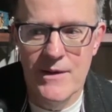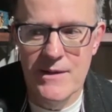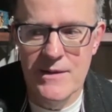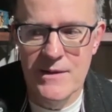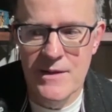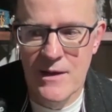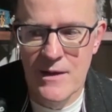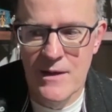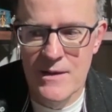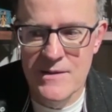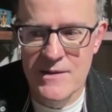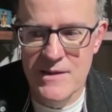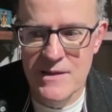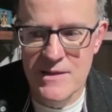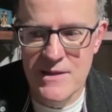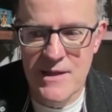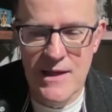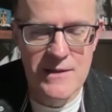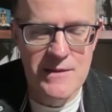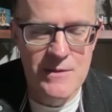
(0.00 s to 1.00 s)
ton of
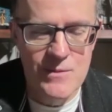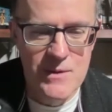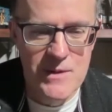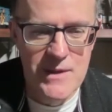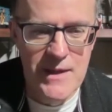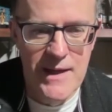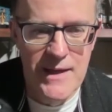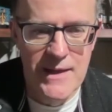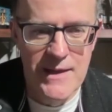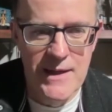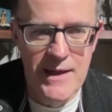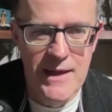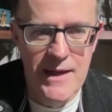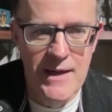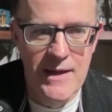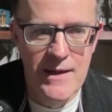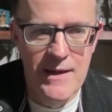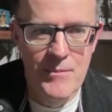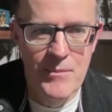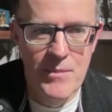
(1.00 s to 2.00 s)
success with that
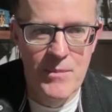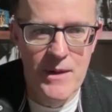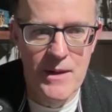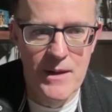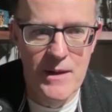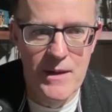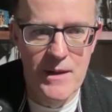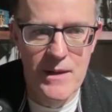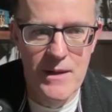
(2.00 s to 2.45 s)
yet. But